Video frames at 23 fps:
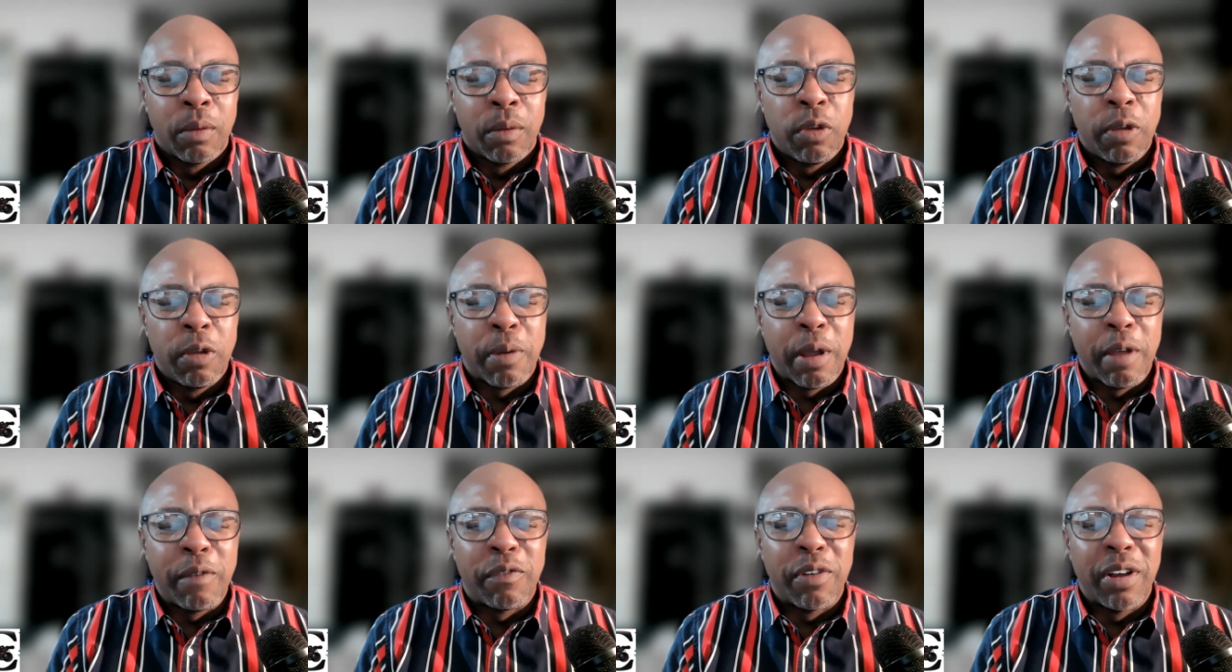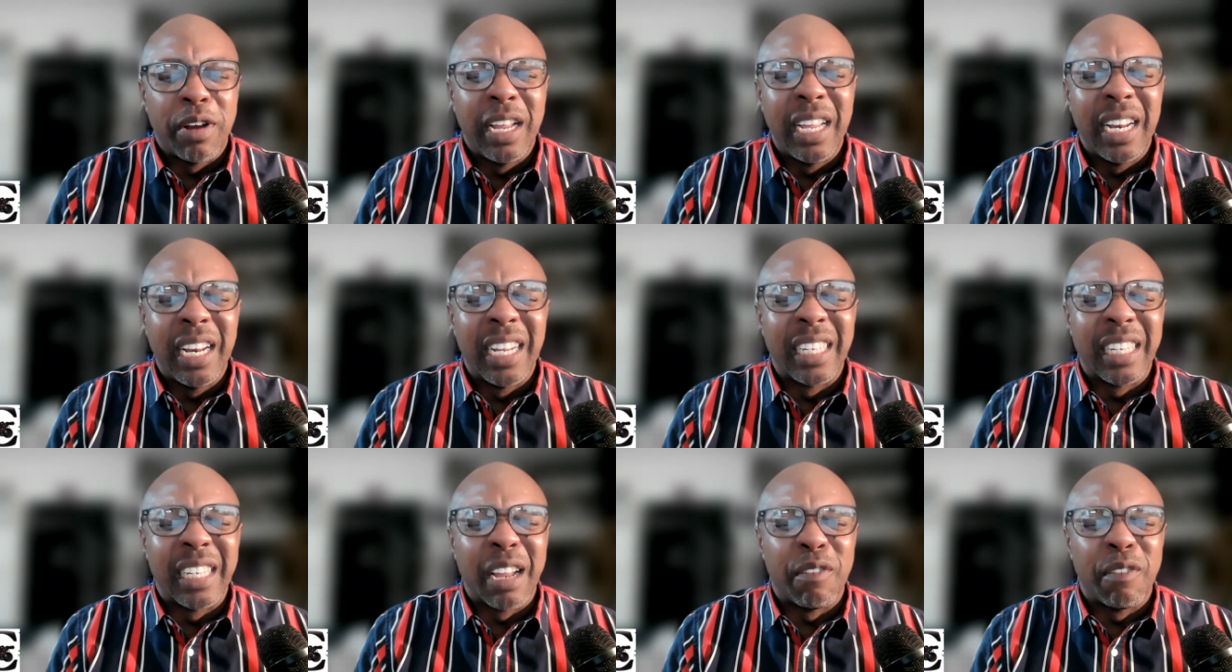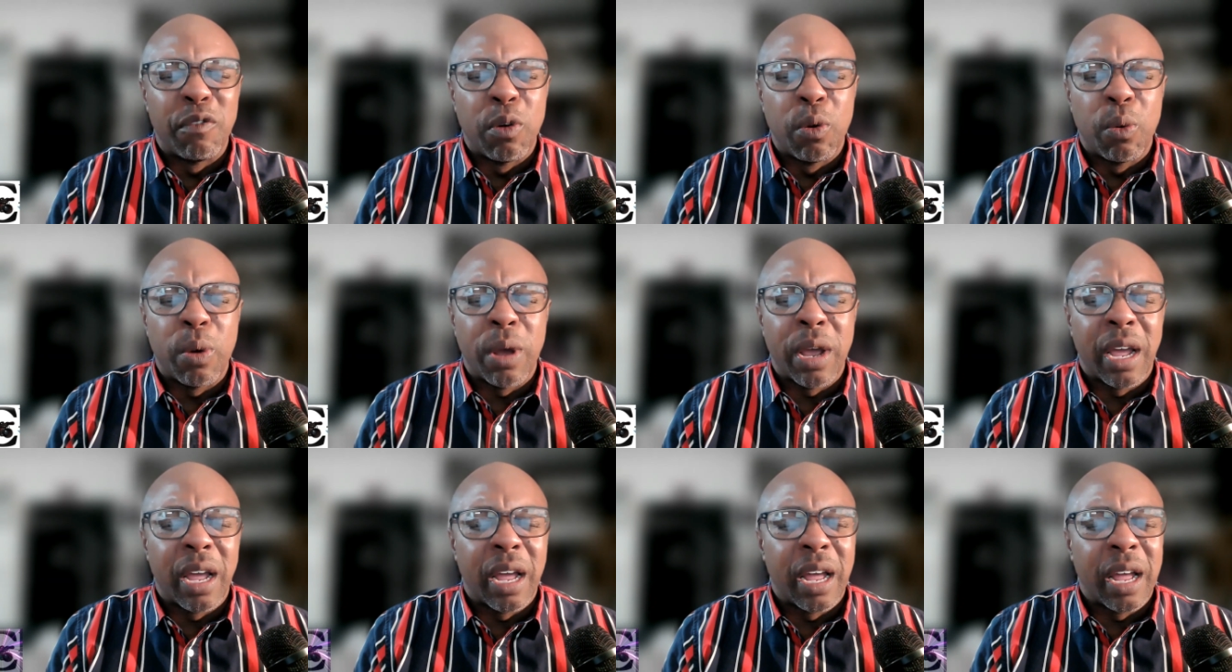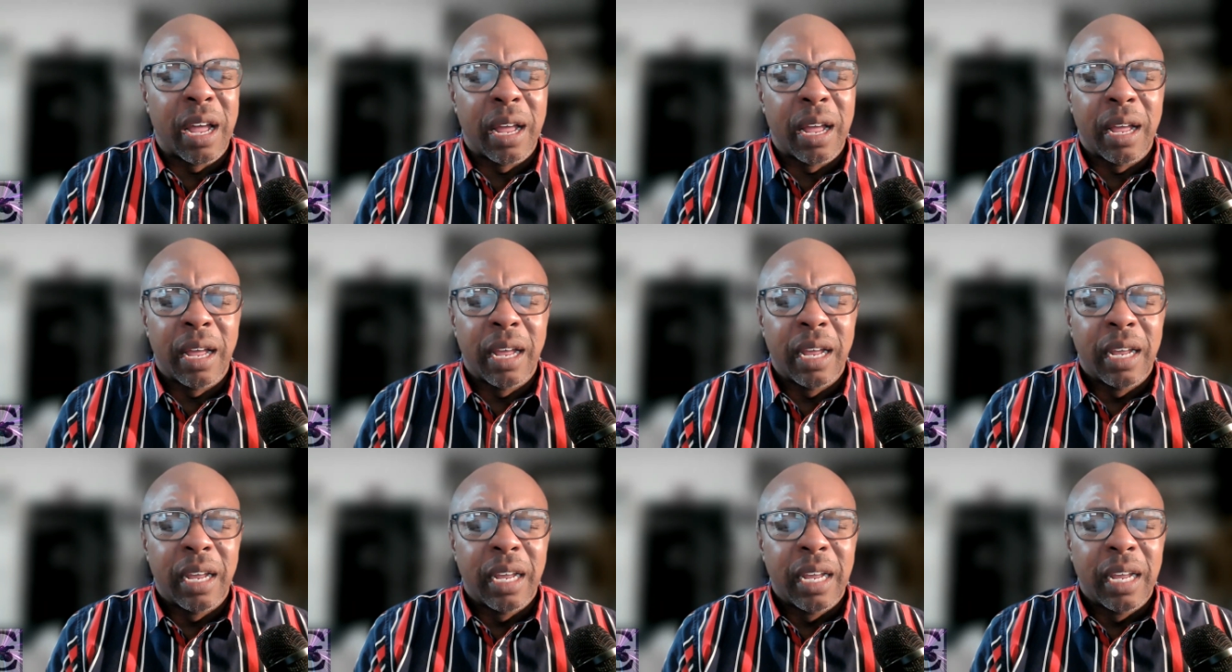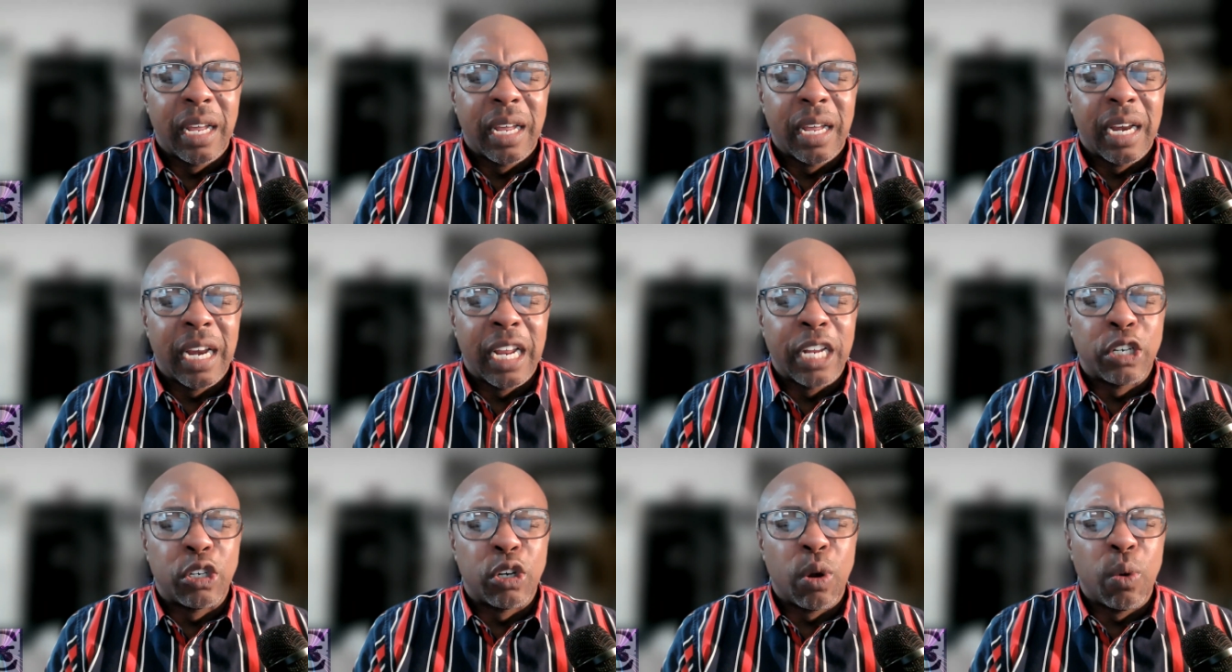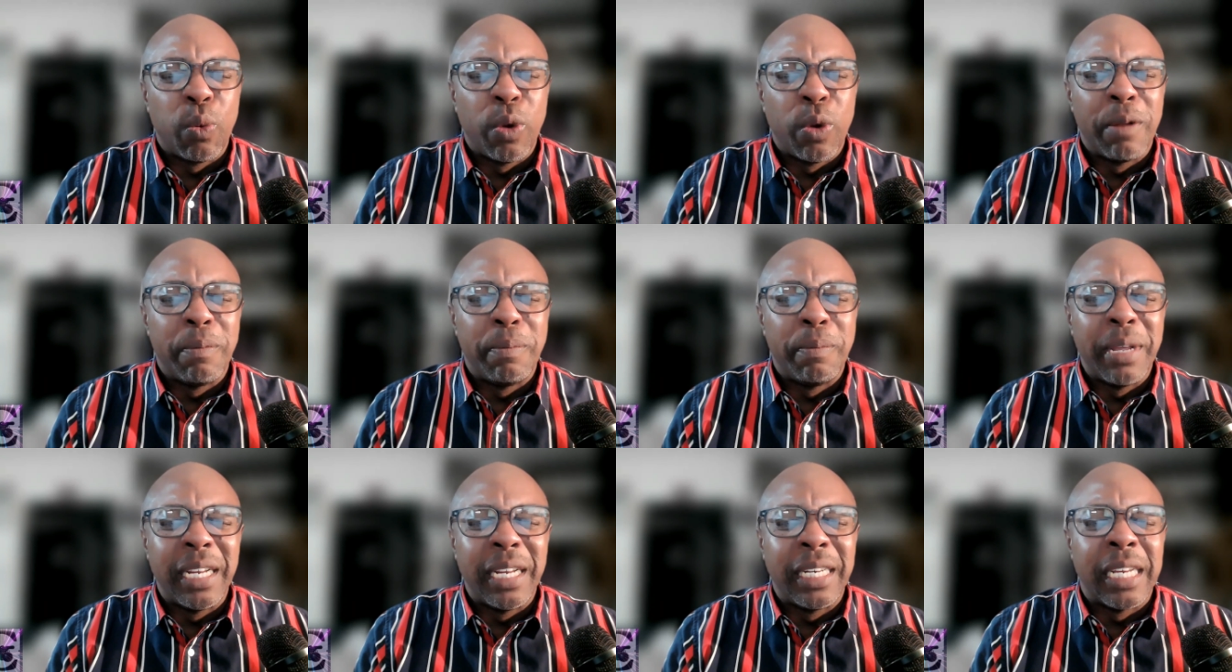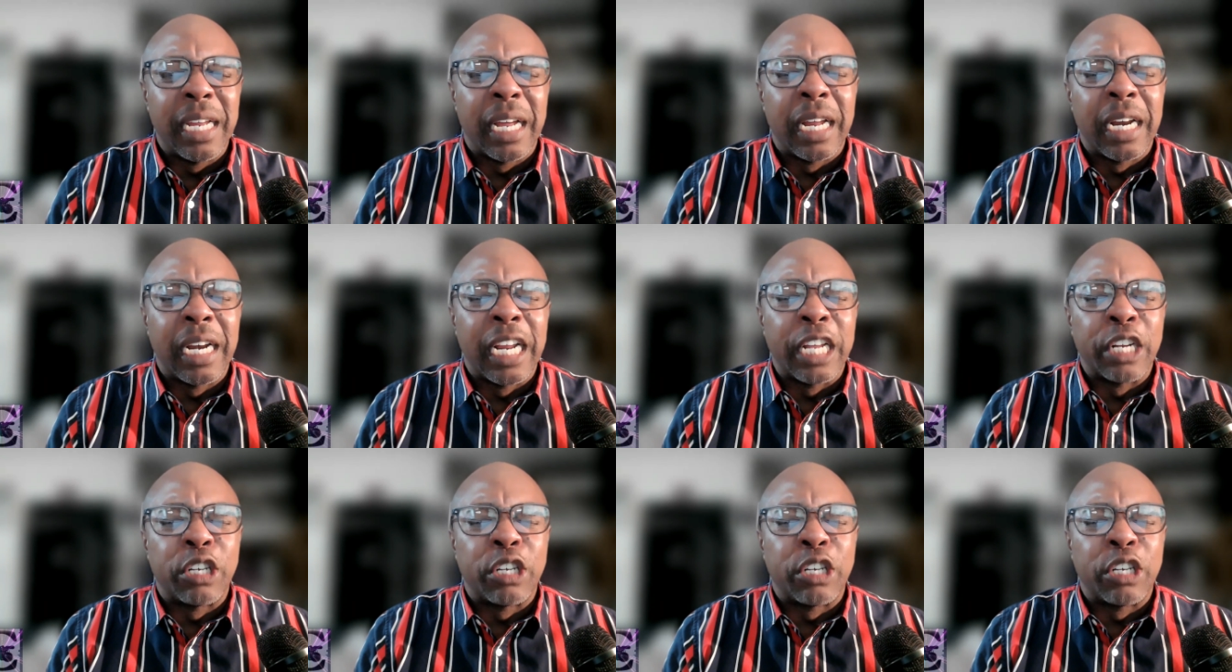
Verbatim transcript: We pray for leaders everywhere. Let your will be done,